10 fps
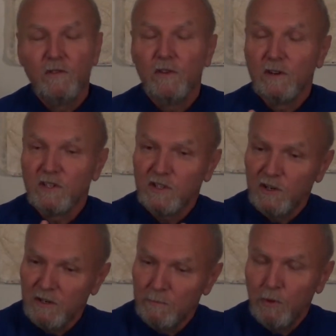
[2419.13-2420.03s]
there are
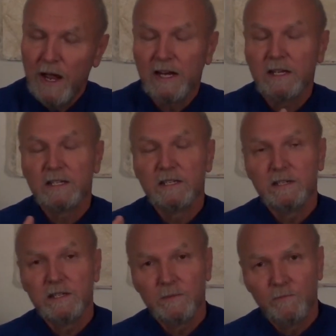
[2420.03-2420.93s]
certain
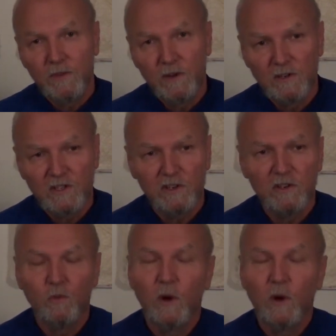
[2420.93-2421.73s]
practices, there are certain